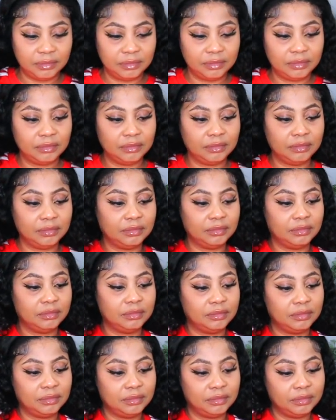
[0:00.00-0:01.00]

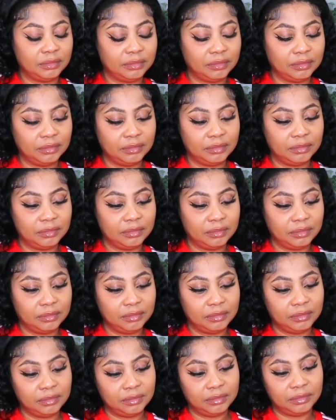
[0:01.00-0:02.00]

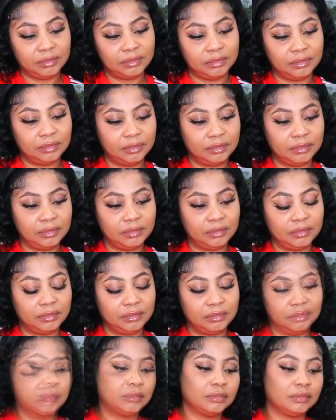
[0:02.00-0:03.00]

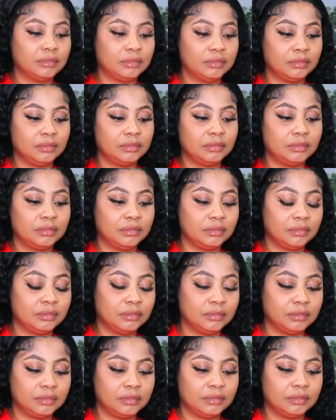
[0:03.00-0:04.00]

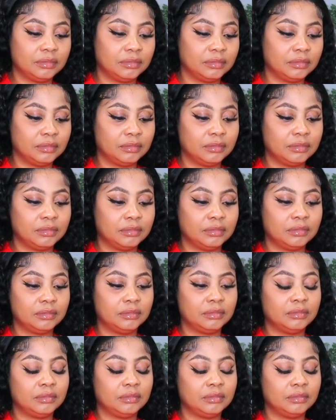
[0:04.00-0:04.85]
(silent)